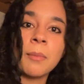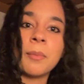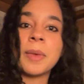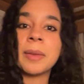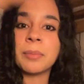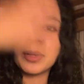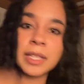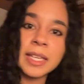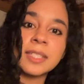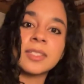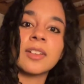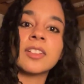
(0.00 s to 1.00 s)
been
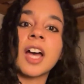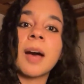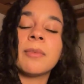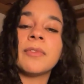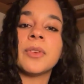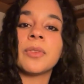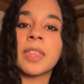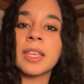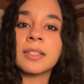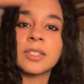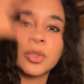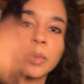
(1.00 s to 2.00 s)
placed on top of you,
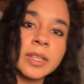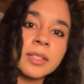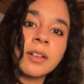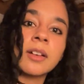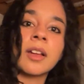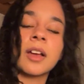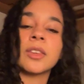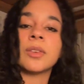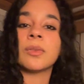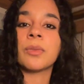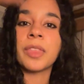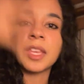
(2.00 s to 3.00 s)
think stories that are not
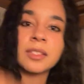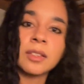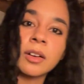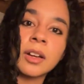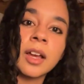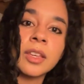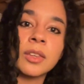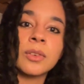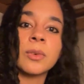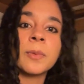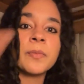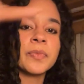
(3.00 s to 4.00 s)
you, things that are not
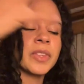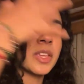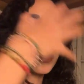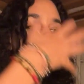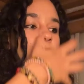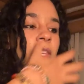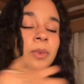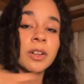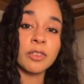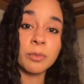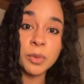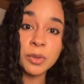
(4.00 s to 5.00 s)
you. You want
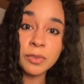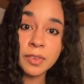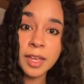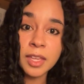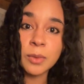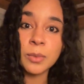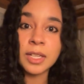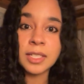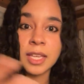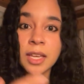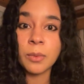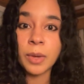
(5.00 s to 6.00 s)
to remove that. You want
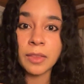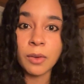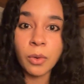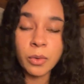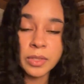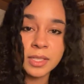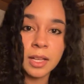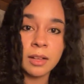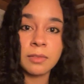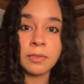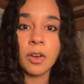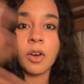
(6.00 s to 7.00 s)
to take away the old
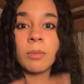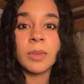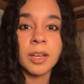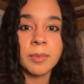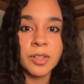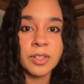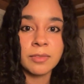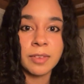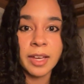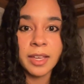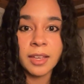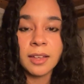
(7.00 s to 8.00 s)
self. Om Namah
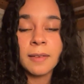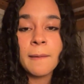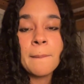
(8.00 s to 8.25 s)
Shivaya.